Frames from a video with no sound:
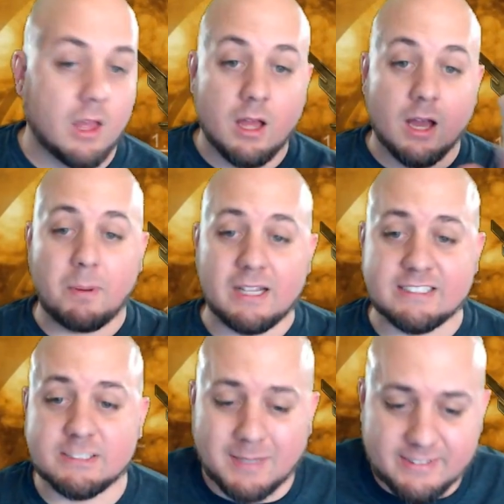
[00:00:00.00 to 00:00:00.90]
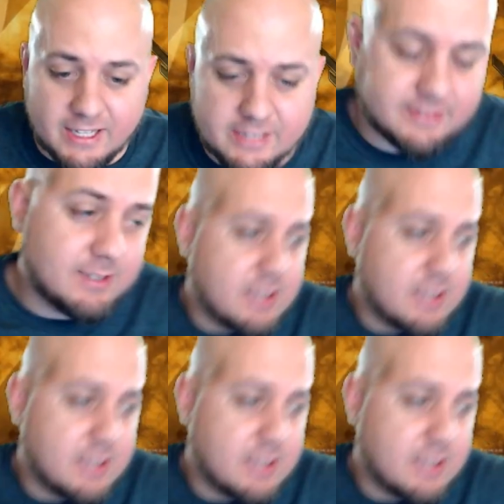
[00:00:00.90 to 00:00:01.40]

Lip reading: Apologies about that.